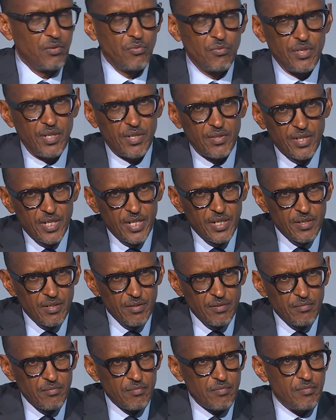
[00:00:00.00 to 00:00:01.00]

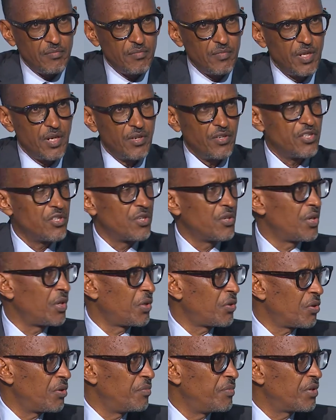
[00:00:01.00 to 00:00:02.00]
within regional
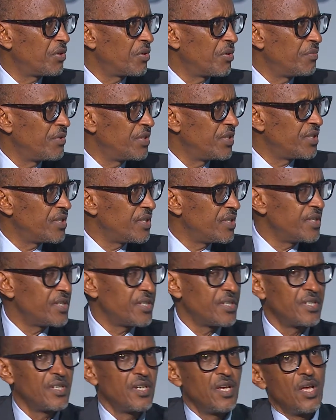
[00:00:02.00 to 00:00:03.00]
economic
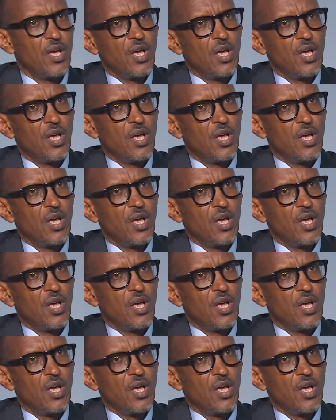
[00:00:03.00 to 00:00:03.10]
communities,